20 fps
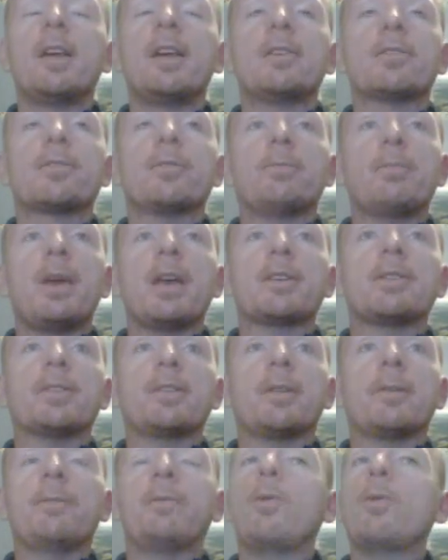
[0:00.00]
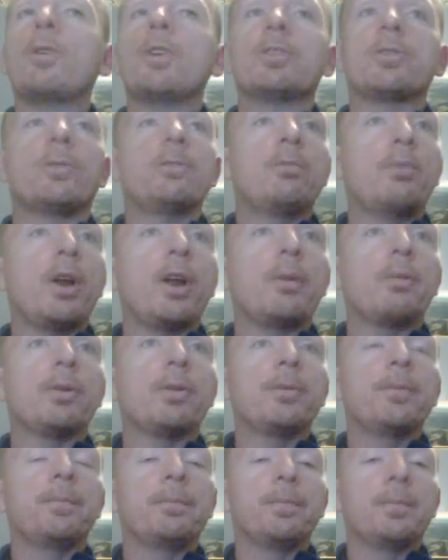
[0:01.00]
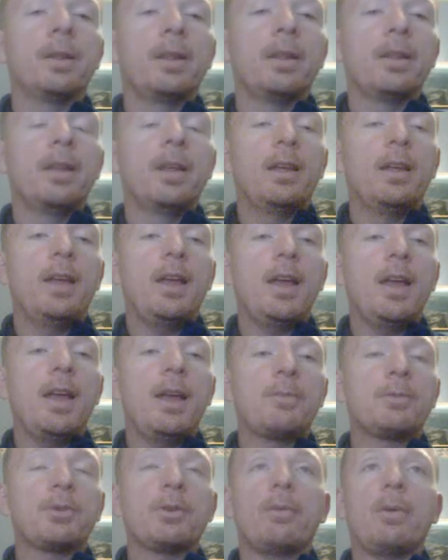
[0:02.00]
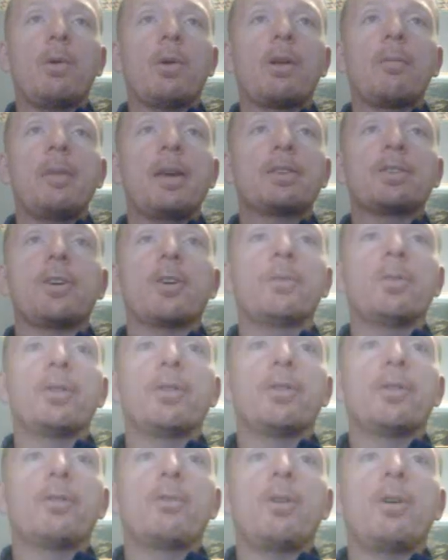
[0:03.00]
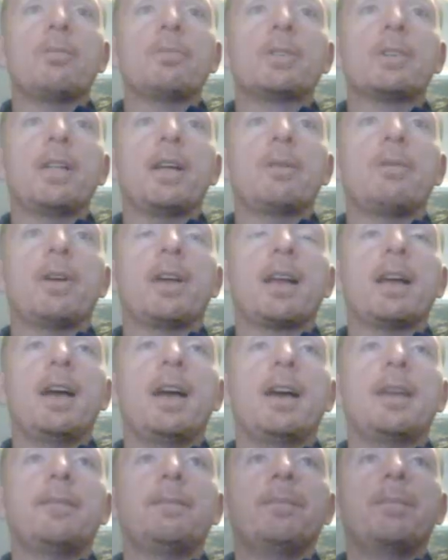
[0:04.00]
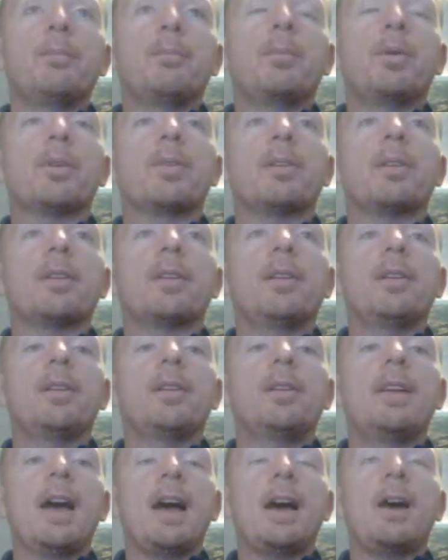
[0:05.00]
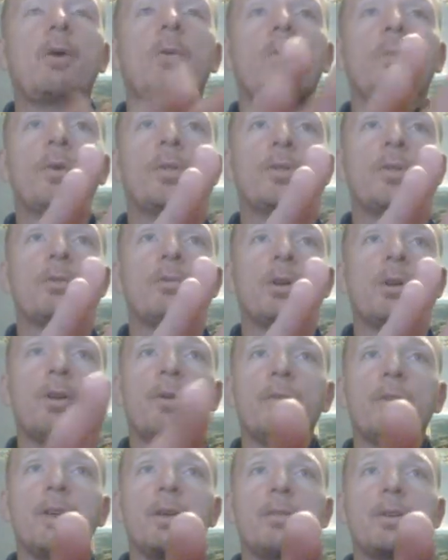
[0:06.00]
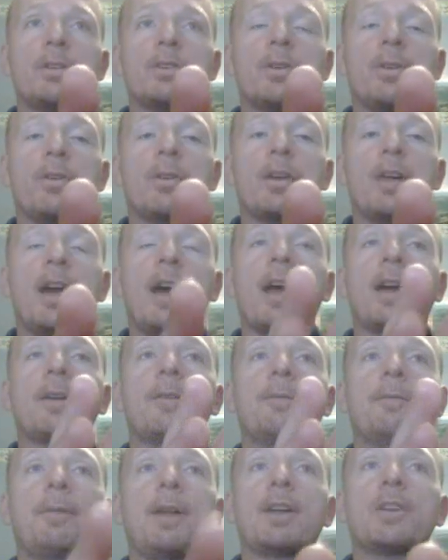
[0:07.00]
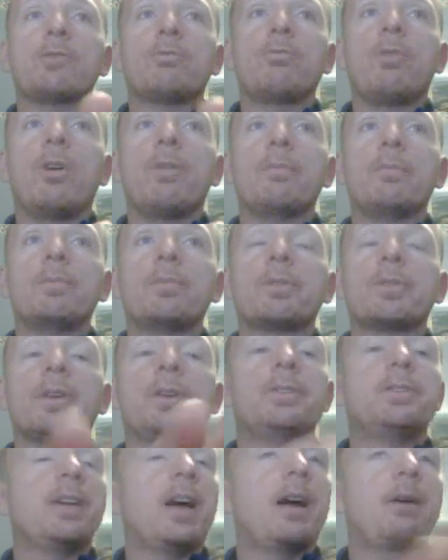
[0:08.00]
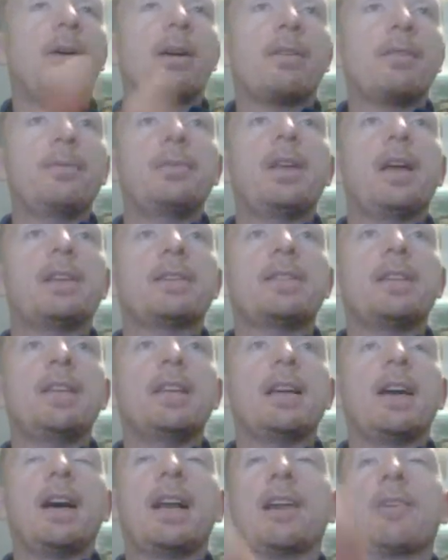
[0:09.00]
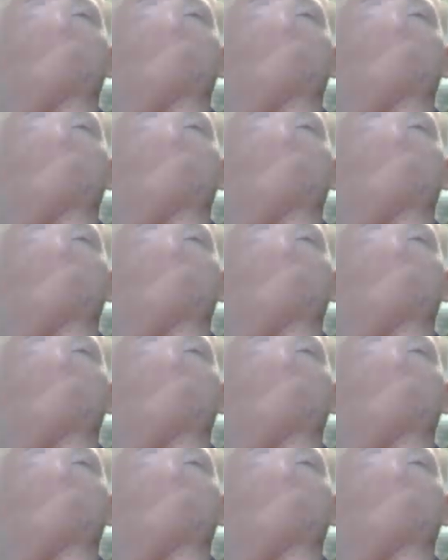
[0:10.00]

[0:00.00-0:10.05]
So basically the phone is unbrickable. So if I want to mess on with other ROMs later on I can. But now with the recovery image on, I can flash ROMs direct from the SD card.